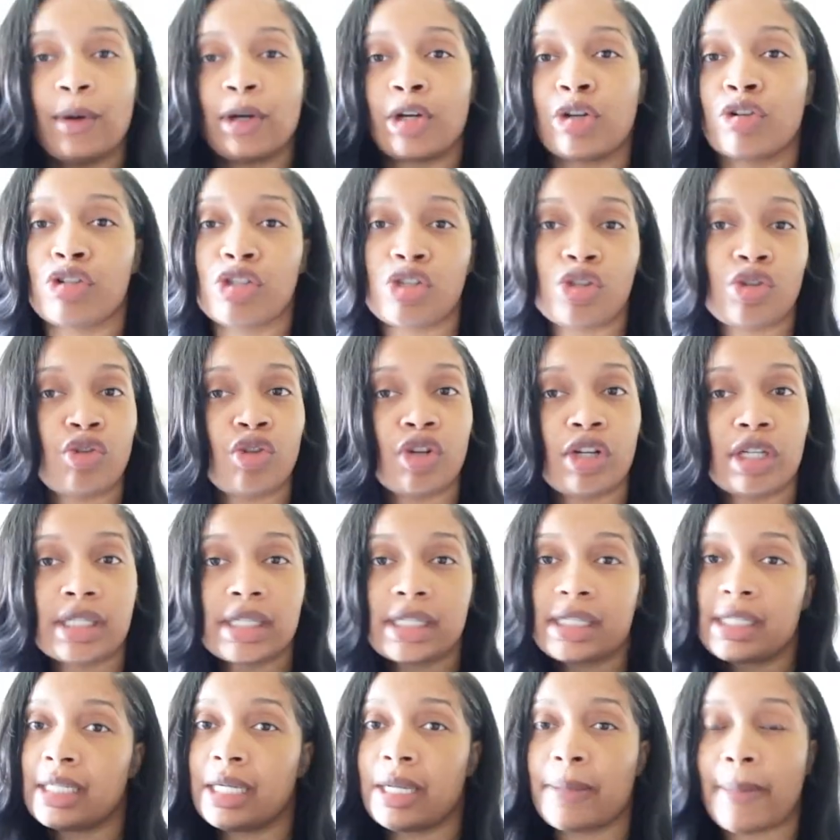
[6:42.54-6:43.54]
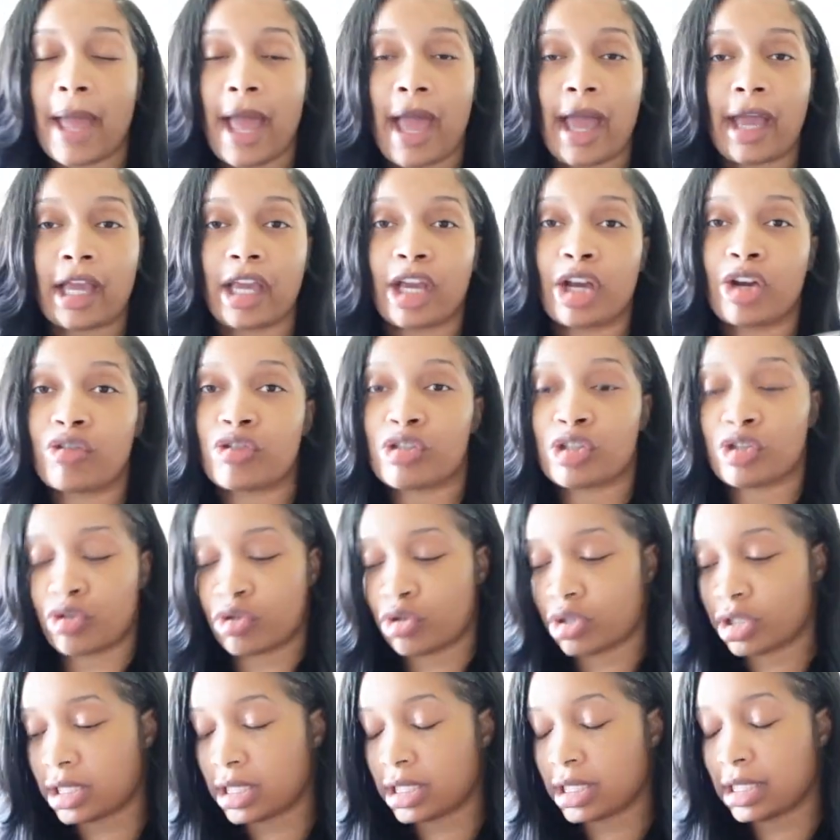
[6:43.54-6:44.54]
it crisscrosses in the bag. It
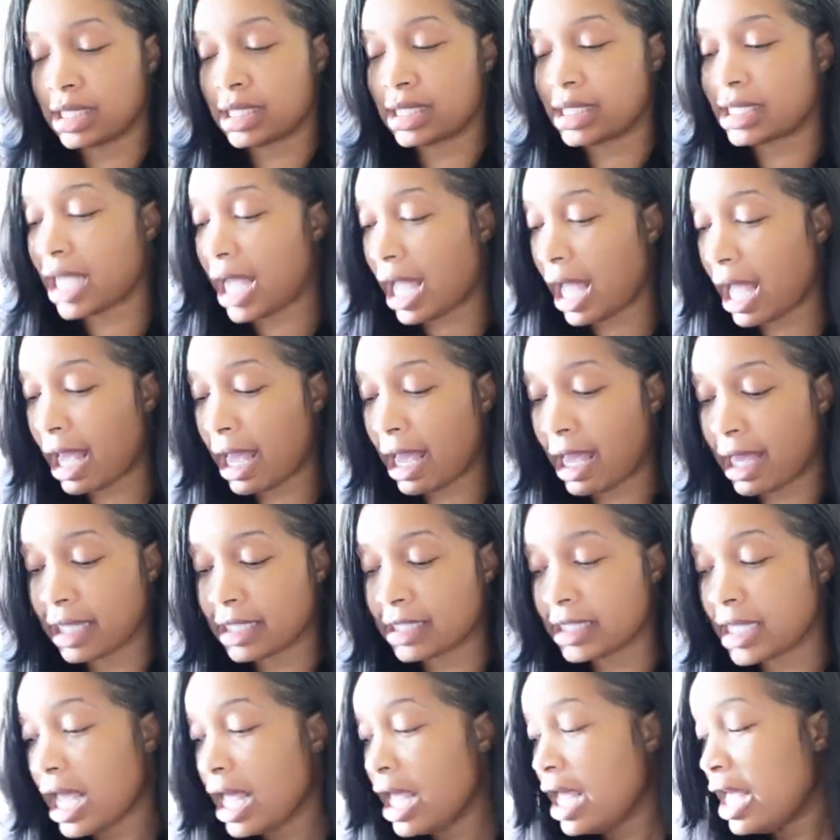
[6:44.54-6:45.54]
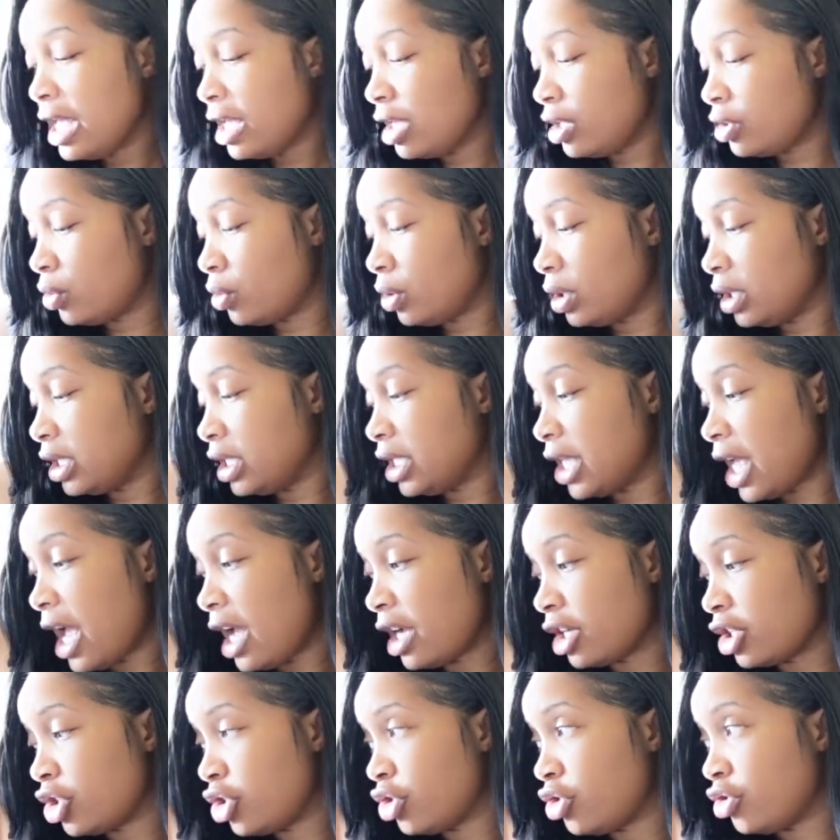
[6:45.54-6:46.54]
crisscrosses tied. It's all this
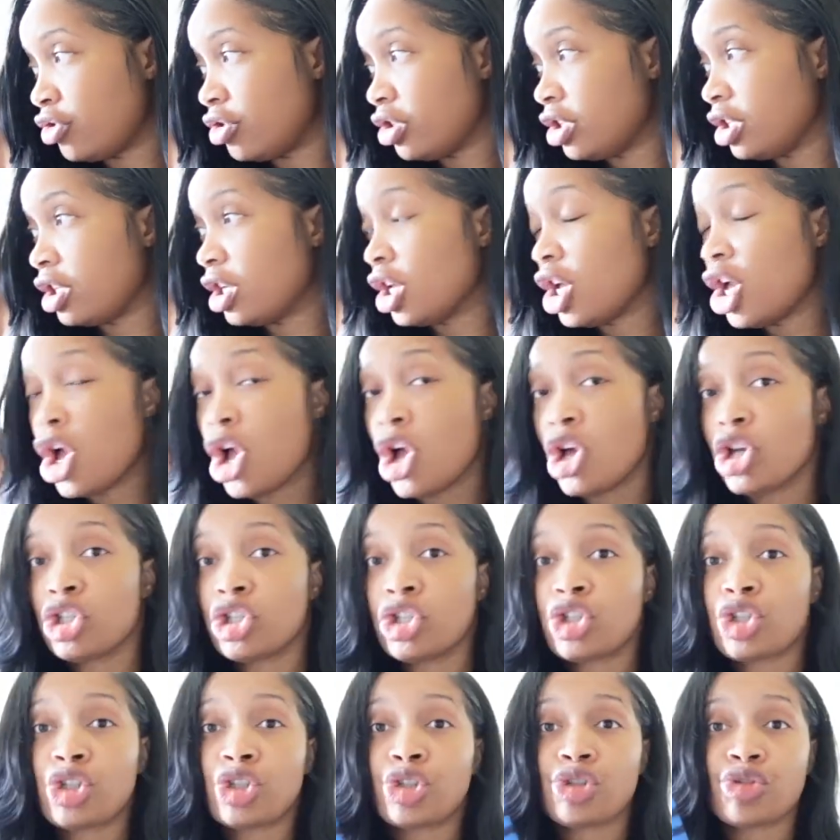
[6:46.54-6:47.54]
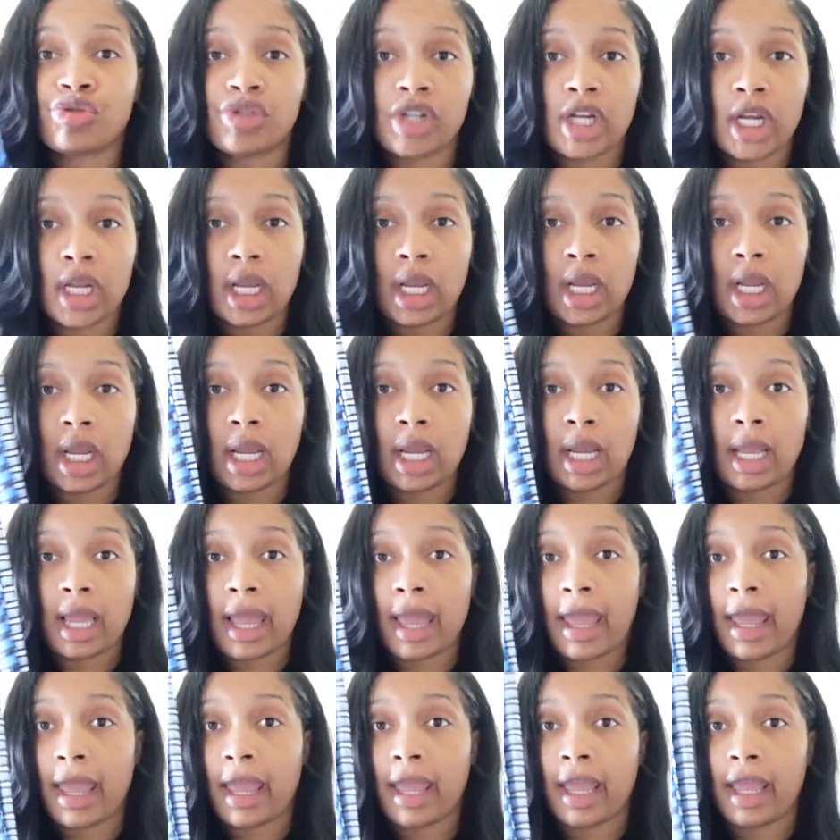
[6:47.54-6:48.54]
extra string
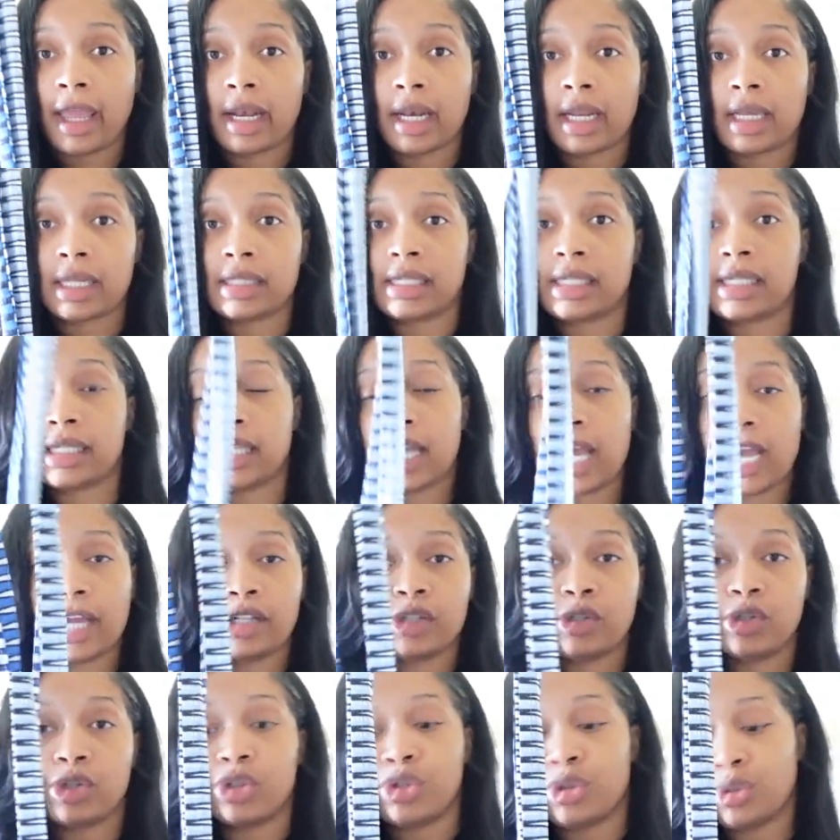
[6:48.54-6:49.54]
and design you could